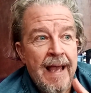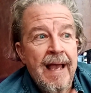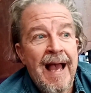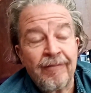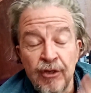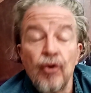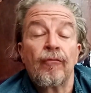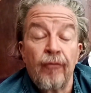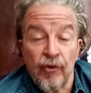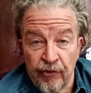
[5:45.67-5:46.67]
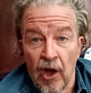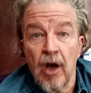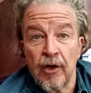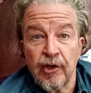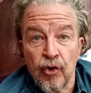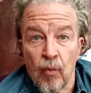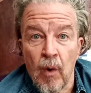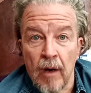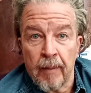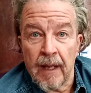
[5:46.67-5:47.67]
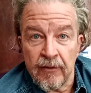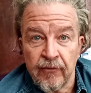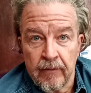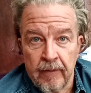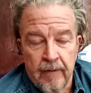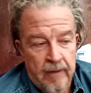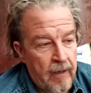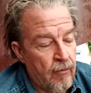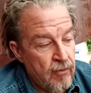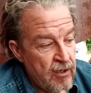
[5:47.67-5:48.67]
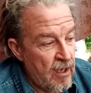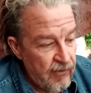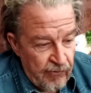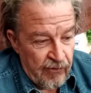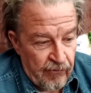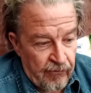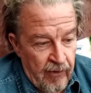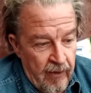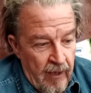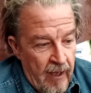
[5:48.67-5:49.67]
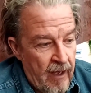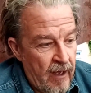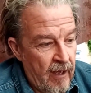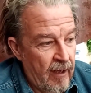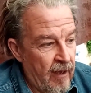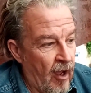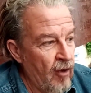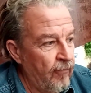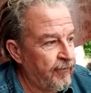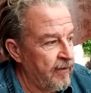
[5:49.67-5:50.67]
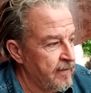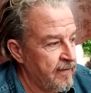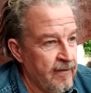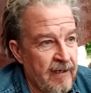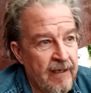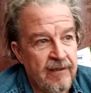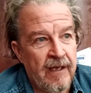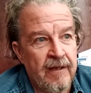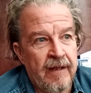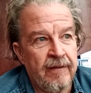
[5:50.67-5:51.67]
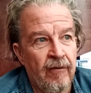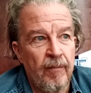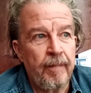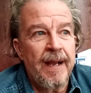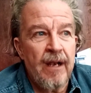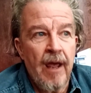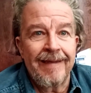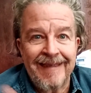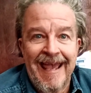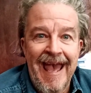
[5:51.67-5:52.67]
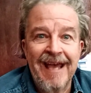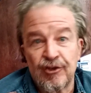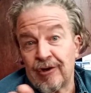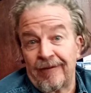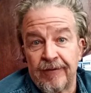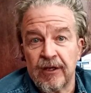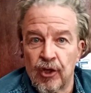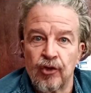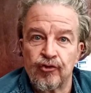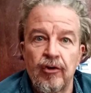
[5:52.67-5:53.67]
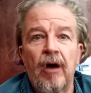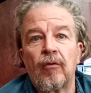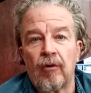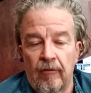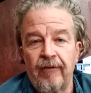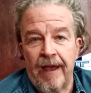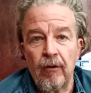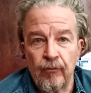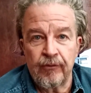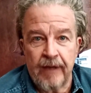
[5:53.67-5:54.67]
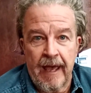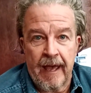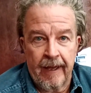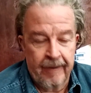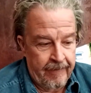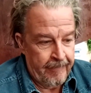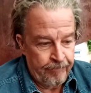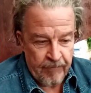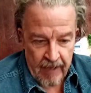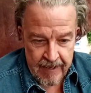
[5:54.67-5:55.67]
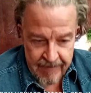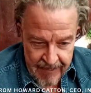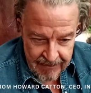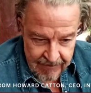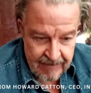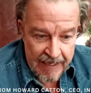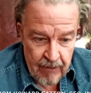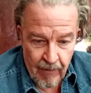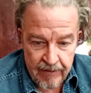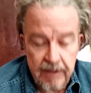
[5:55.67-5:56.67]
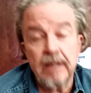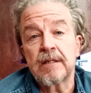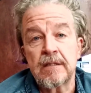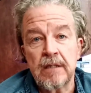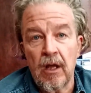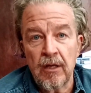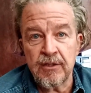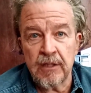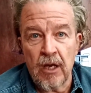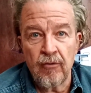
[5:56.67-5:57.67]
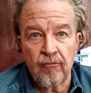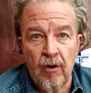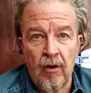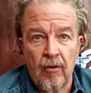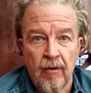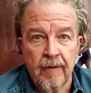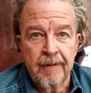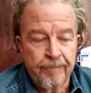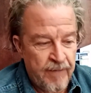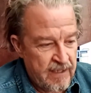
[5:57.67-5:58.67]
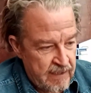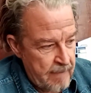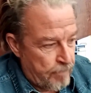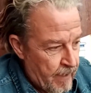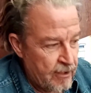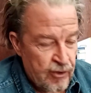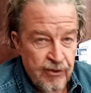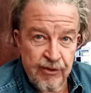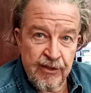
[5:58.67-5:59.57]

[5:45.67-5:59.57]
Having your voice heard in your workplace. Nurses, I often say that they're a bit like the air traffic control of healthcare. They see when things start to go wrong. They see patients